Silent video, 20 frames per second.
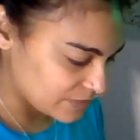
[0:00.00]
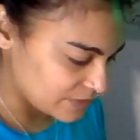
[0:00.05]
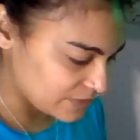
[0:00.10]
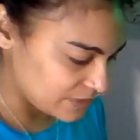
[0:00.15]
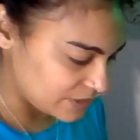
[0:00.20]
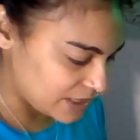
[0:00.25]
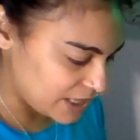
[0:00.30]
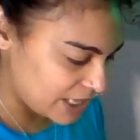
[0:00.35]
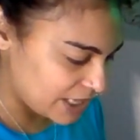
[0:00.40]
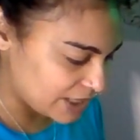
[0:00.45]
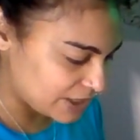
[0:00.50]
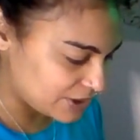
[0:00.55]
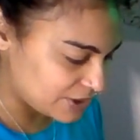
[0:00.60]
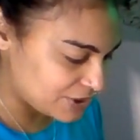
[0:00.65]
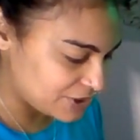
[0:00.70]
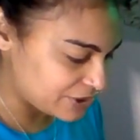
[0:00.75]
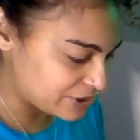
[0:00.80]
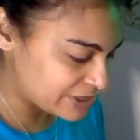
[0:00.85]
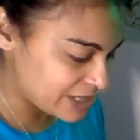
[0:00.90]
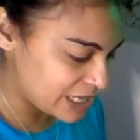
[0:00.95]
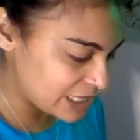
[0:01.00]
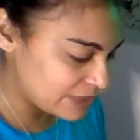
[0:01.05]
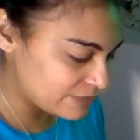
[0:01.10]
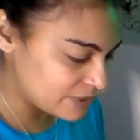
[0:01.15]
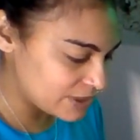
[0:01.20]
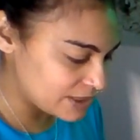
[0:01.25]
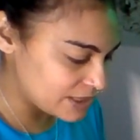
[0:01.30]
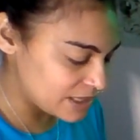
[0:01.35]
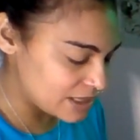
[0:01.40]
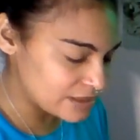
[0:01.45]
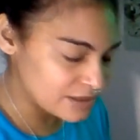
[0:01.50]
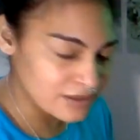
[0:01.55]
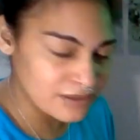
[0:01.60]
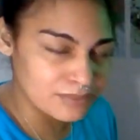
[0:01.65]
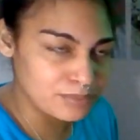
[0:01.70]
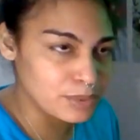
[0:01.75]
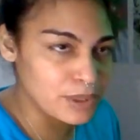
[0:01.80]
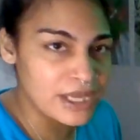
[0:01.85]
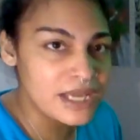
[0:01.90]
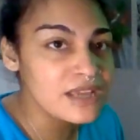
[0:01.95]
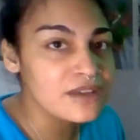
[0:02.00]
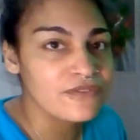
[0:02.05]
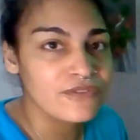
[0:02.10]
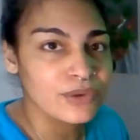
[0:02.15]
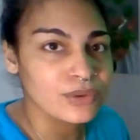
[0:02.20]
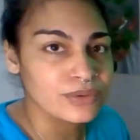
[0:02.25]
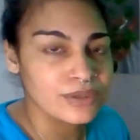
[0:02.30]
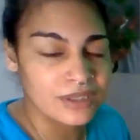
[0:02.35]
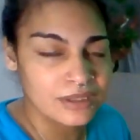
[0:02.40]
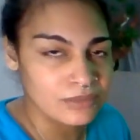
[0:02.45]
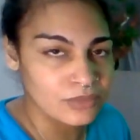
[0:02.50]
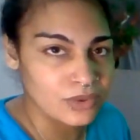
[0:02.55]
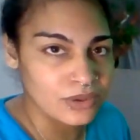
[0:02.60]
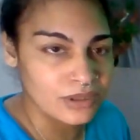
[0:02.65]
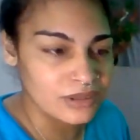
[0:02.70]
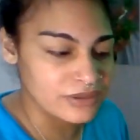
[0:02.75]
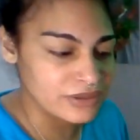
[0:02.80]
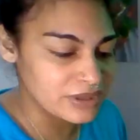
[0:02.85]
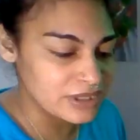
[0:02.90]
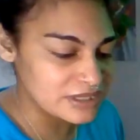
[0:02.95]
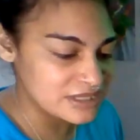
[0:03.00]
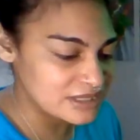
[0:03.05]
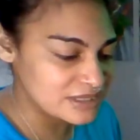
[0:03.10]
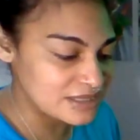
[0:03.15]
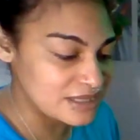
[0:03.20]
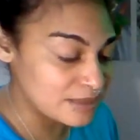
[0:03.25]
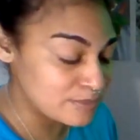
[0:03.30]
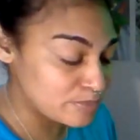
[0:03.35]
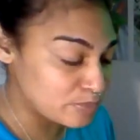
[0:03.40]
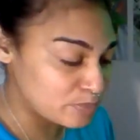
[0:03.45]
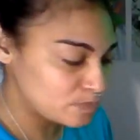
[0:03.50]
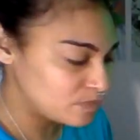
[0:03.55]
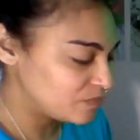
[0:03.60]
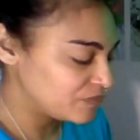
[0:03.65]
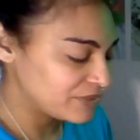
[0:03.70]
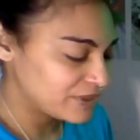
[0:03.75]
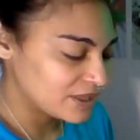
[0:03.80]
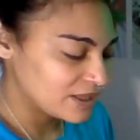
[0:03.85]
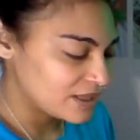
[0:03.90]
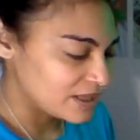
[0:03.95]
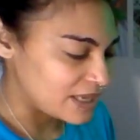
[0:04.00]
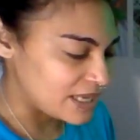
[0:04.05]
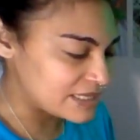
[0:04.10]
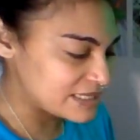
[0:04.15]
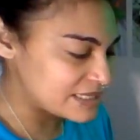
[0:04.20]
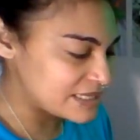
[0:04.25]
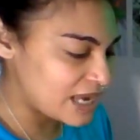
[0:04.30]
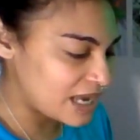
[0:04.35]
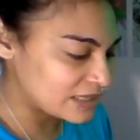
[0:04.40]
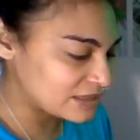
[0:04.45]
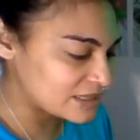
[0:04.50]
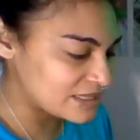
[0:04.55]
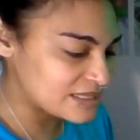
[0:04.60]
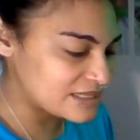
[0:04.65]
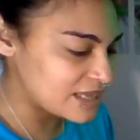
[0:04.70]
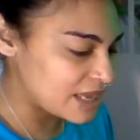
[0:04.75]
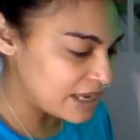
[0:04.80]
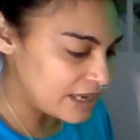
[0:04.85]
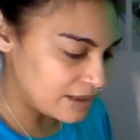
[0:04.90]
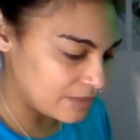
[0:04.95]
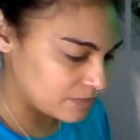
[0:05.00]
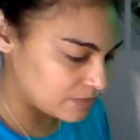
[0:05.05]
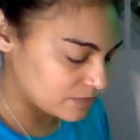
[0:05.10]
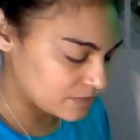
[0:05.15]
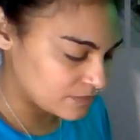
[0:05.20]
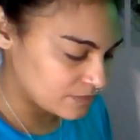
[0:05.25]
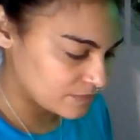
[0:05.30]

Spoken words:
like, you're not even on the playing field anymore. It's not the same.